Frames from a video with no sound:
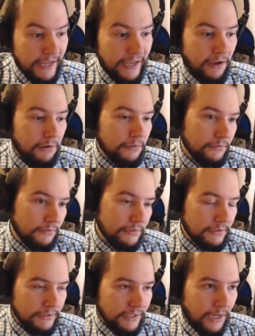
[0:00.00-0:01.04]
now,
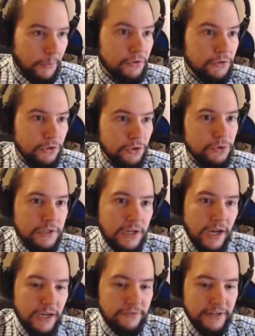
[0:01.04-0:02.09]
I won't lose
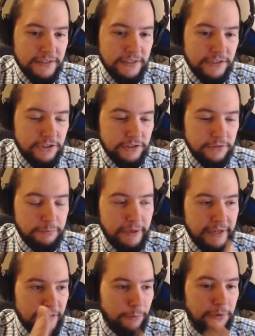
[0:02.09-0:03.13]
card advantage,
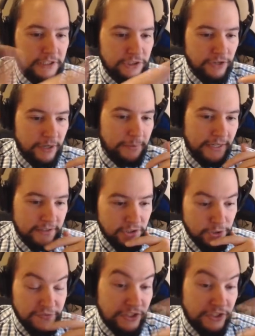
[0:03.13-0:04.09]
but he'll probably drive past too.